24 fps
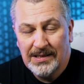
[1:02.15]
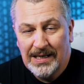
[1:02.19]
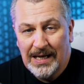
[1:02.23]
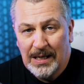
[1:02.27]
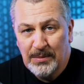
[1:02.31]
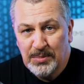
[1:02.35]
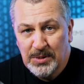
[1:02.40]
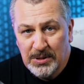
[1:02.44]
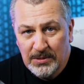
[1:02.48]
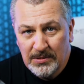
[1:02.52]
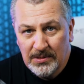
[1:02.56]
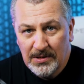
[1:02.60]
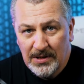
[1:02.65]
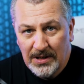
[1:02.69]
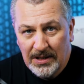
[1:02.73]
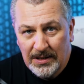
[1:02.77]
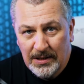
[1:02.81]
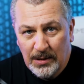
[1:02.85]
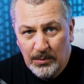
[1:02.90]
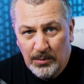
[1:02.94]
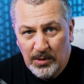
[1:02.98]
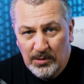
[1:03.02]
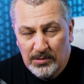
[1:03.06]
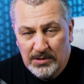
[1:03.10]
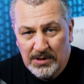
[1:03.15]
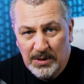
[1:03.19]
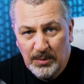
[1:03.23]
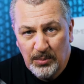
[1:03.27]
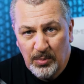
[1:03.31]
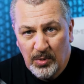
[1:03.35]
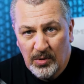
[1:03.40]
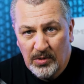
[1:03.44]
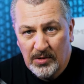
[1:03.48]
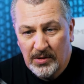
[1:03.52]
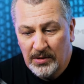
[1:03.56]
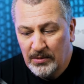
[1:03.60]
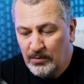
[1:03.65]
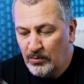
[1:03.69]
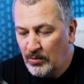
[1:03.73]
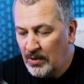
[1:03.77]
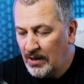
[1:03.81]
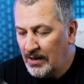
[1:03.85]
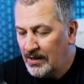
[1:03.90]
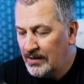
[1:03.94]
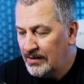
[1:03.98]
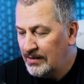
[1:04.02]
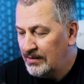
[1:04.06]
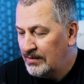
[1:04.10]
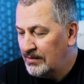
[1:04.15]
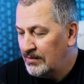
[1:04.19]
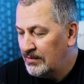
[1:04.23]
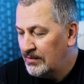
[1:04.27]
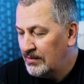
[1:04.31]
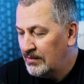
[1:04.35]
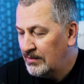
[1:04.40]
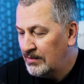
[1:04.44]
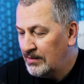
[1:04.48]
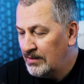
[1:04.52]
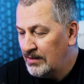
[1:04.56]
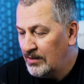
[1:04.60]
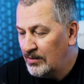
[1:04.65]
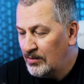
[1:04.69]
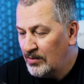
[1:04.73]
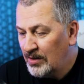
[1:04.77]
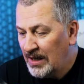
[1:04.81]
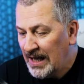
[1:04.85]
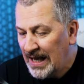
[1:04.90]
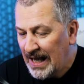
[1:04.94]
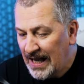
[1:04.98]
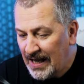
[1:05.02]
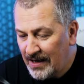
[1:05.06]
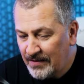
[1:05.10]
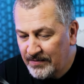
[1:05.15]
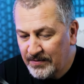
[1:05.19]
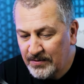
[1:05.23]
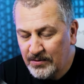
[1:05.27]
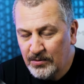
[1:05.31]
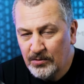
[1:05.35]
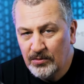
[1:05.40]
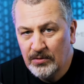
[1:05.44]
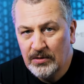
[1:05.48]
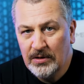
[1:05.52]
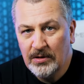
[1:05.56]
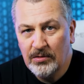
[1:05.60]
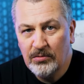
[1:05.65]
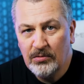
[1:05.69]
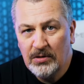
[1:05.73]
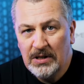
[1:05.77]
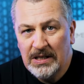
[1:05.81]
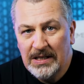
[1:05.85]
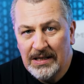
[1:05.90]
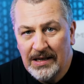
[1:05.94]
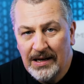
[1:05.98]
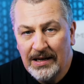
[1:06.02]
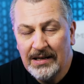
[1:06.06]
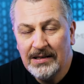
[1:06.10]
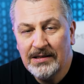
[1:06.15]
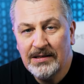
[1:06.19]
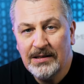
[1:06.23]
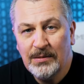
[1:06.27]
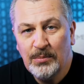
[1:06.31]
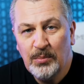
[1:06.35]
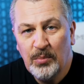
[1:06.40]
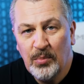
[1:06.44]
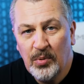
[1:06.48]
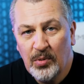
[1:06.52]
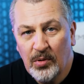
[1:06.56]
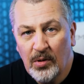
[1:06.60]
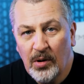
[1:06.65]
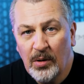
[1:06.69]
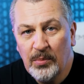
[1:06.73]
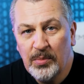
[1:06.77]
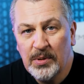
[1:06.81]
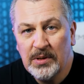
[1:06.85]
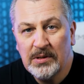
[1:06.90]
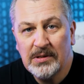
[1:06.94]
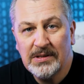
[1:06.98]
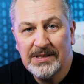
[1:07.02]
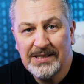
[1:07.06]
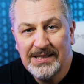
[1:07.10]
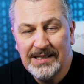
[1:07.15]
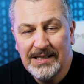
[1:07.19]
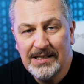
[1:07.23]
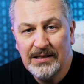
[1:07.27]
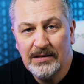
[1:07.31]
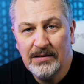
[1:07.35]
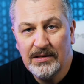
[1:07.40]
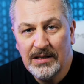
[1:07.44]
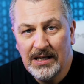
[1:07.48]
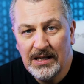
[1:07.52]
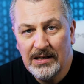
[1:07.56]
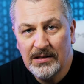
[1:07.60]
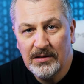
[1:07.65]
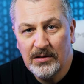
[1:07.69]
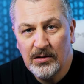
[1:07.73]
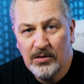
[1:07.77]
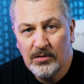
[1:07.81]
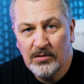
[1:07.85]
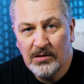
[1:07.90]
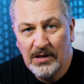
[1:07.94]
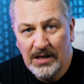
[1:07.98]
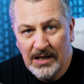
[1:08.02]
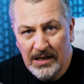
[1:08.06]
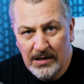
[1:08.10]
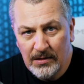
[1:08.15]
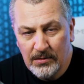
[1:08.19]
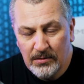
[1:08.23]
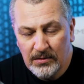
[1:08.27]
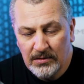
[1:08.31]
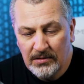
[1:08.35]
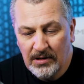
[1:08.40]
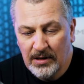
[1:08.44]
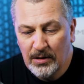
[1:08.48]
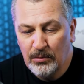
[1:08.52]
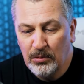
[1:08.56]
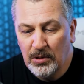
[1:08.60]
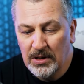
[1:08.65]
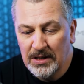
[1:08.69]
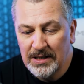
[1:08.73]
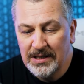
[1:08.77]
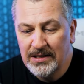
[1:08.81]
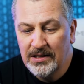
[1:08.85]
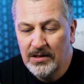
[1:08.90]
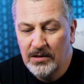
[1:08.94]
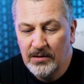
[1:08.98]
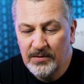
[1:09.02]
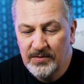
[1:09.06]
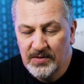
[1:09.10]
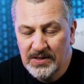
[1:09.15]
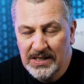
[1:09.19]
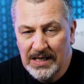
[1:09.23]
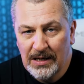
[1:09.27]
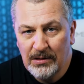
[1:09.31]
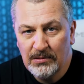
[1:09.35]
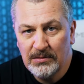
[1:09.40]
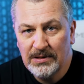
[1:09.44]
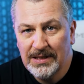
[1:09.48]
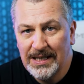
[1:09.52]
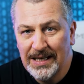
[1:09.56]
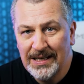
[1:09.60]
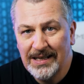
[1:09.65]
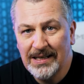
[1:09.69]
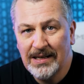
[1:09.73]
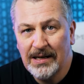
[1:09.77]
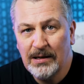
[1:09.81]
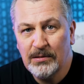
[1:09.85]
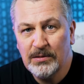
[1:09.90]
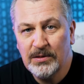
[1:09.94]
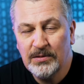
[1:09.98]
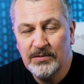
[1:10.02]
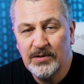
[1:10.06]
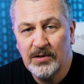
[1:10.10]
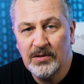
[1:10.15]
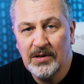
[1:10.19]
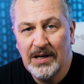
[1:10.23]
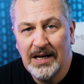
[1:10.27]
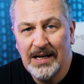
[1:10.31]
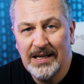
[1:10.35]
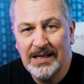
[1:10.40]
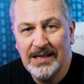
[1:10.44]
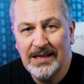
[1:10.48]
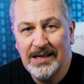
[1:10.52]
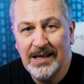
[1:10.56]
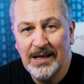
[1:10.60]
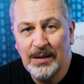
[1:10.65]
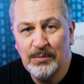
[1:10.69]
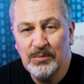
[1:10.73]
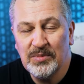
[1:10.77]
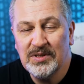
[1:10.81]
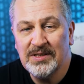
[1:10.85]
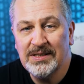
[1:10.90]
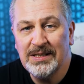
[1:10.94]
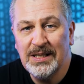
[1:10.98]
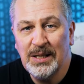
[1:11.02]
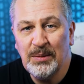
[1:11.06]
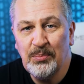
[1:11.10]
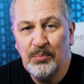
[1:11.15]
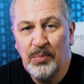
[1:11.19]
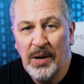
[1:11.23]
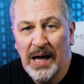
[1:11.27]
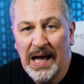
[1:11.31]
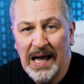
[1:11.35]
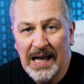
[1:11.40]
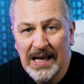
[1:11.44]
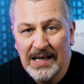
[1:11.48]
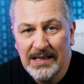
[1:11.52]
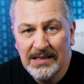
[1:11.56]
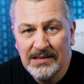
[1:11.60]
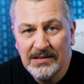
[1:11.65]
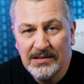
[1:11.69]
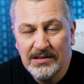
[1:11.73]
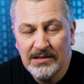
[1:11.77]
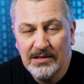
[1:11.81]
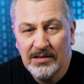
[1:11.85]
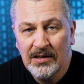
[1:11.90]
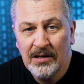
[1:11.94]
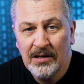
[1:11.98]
absolutely the most important one, you have to create proper seal in your ear. The quality of sound getting out of your IEMs depends